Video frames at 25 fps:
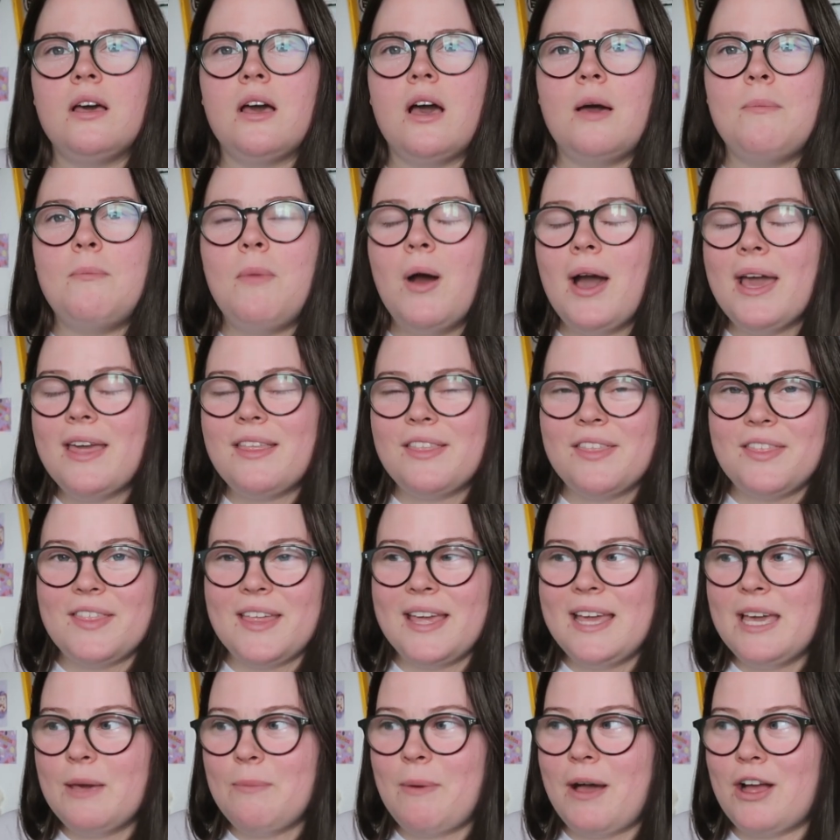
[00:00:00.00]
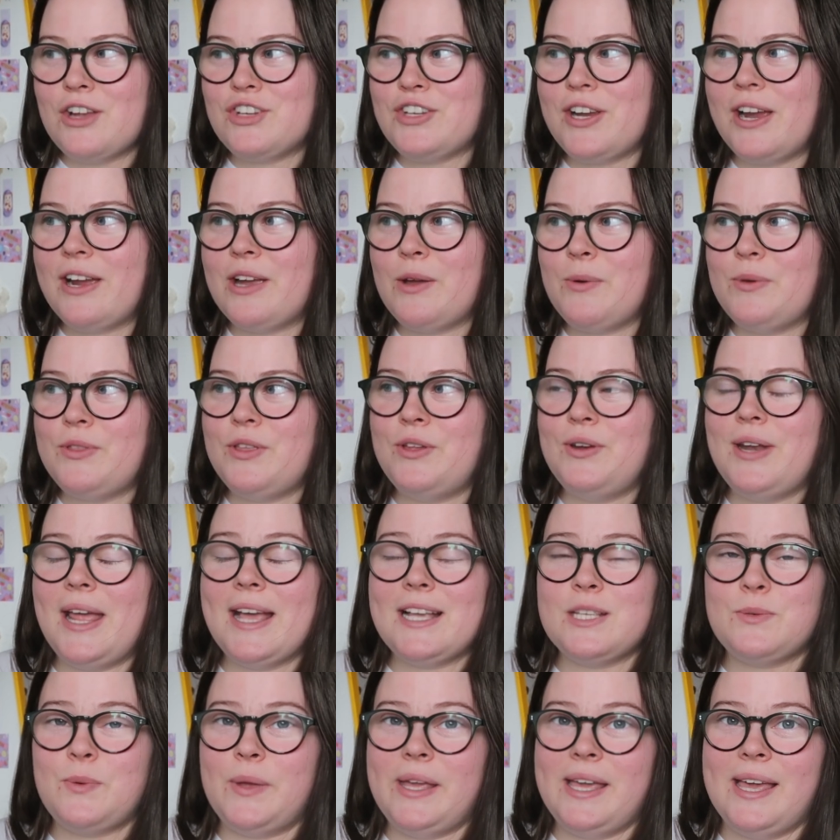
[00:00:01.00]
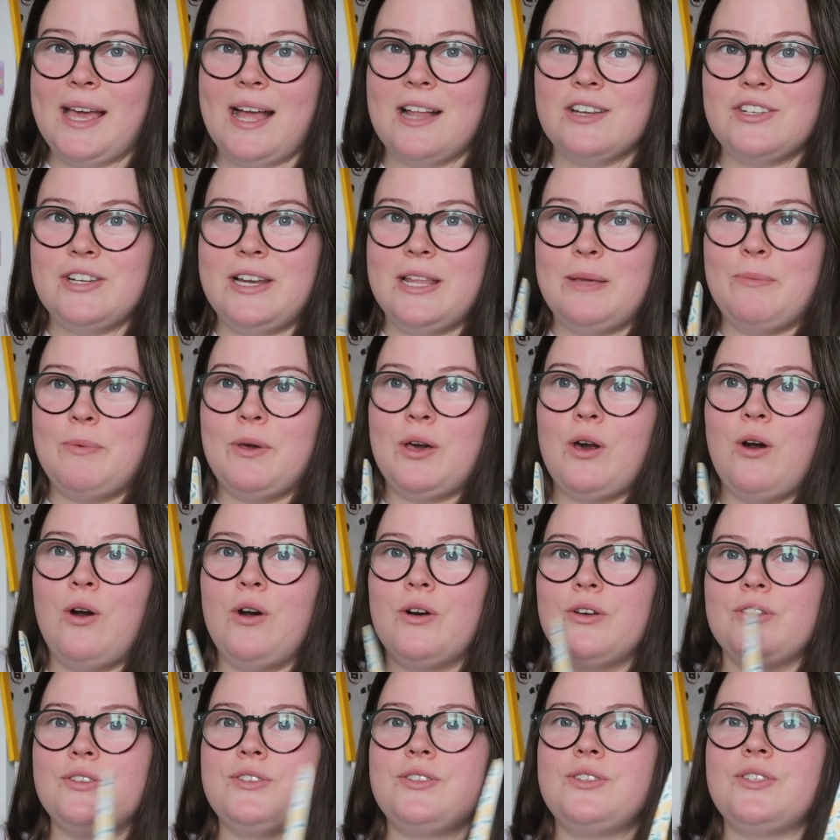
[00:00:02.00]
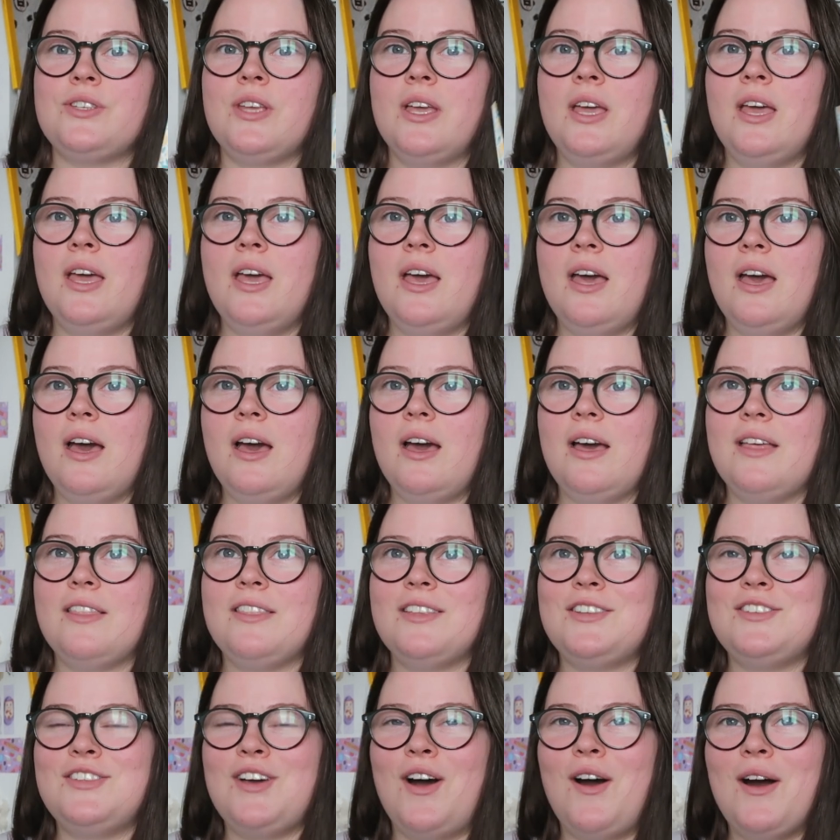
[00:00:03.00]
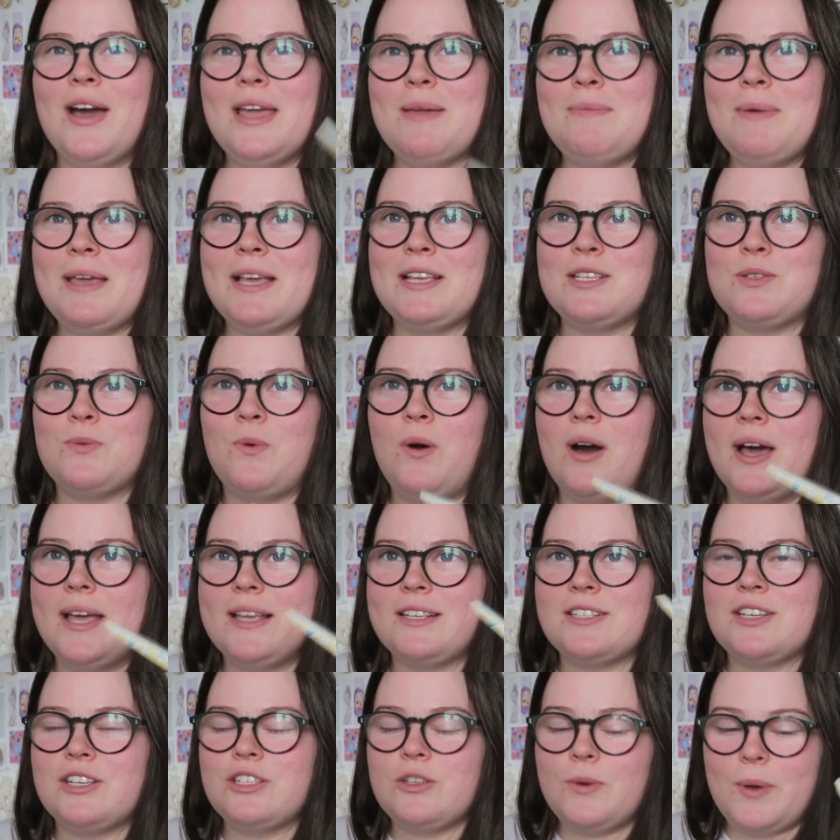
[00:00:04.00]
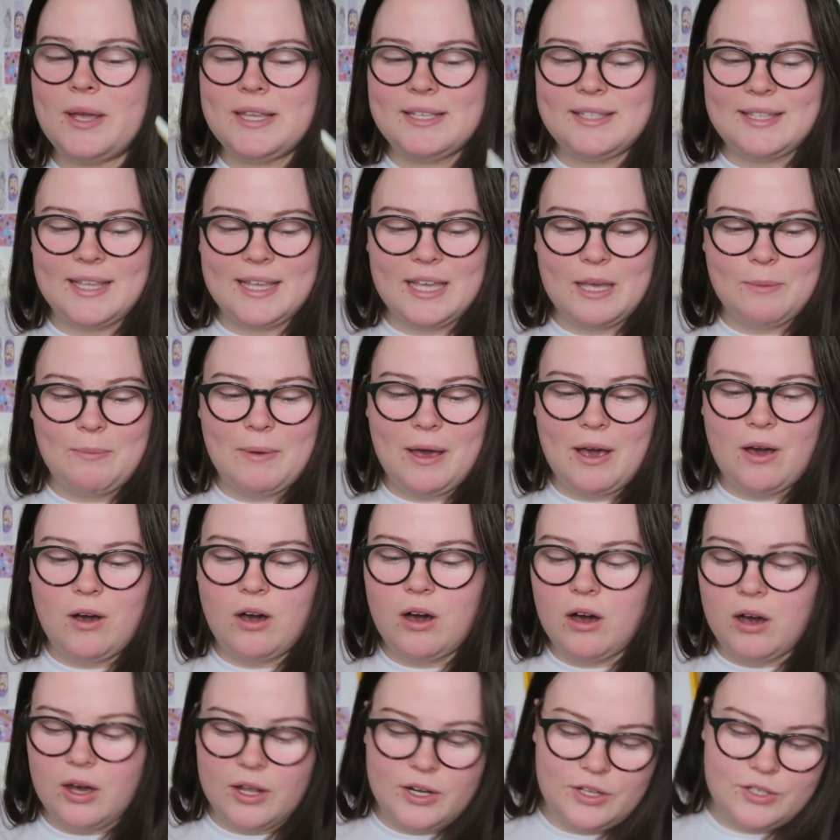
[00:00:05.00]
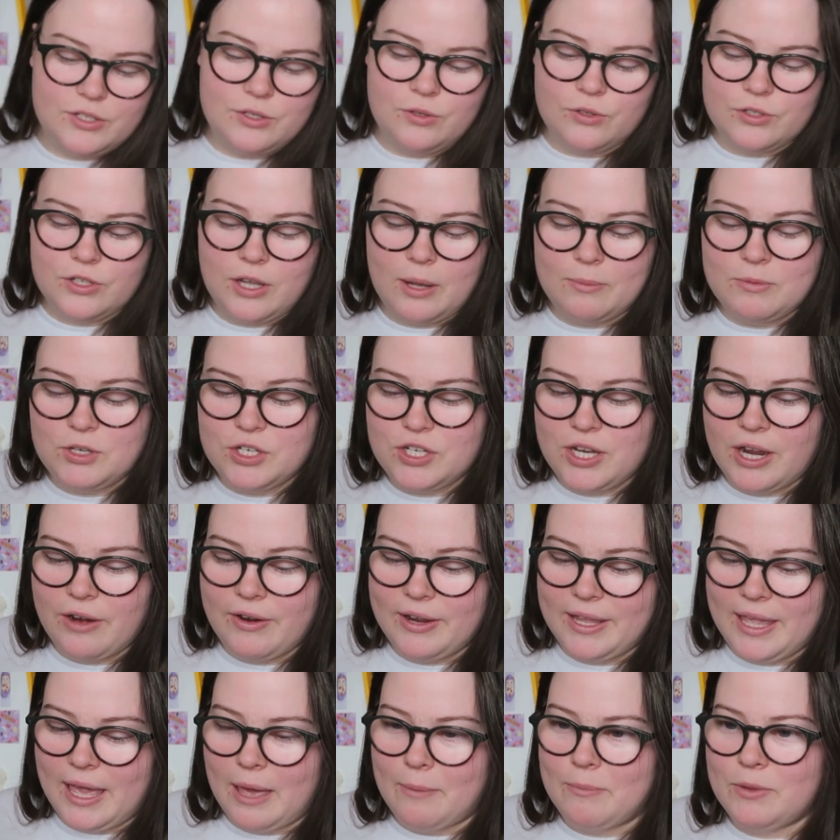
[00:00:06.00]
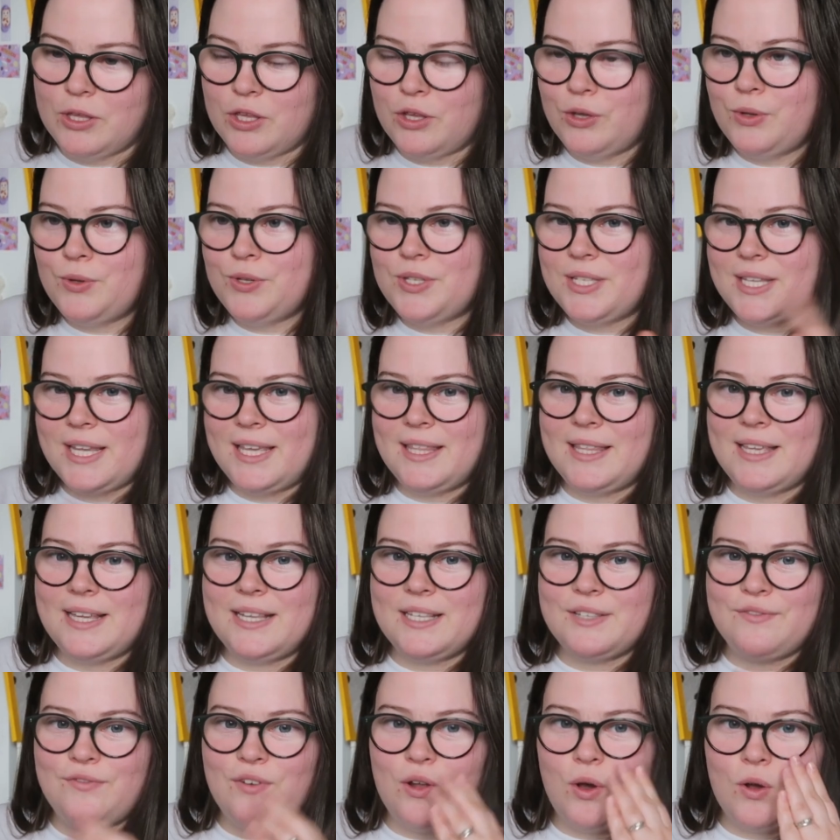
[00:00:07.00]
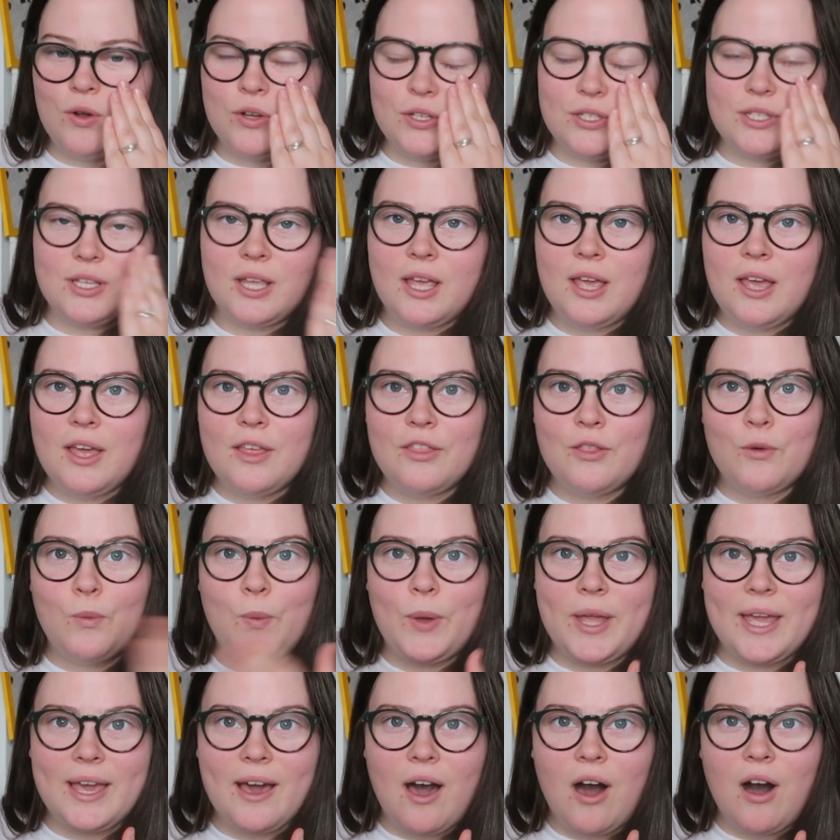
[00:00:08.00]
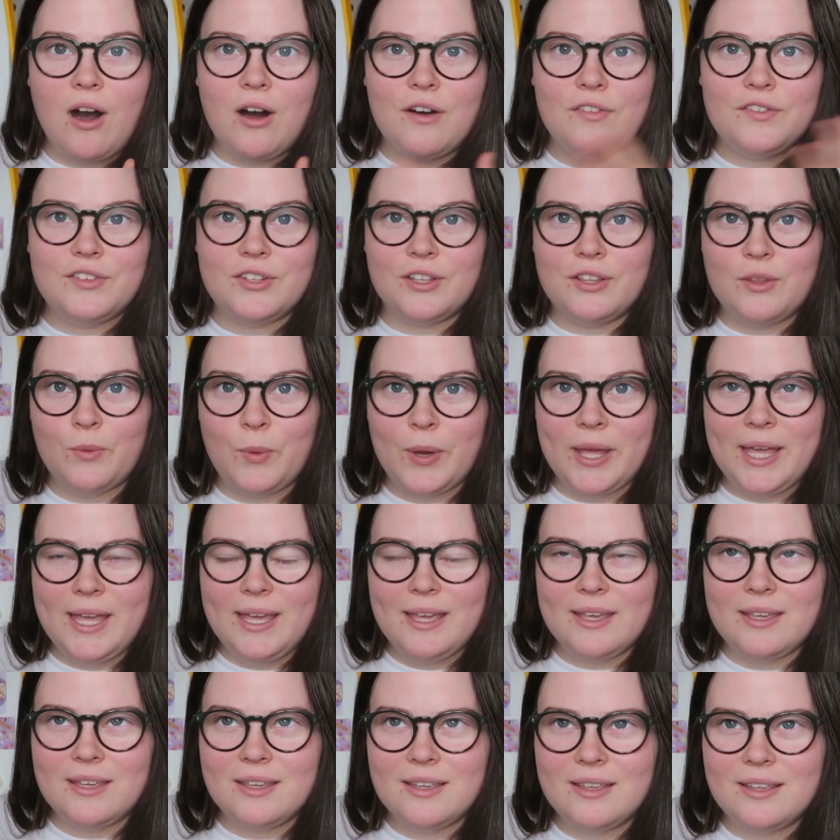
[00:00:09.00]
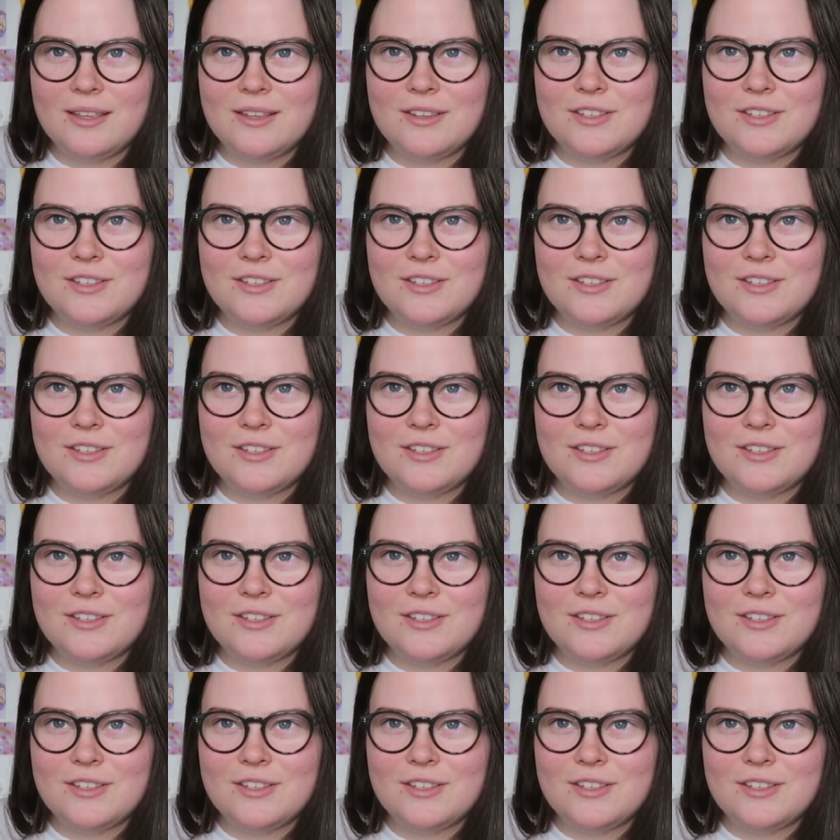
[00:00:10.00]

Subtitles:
I might think about sharing it with you next week actually, because the timings wise, because I always think about, oh, and it's not time to share it yet, but you see these vlogs the week after the week.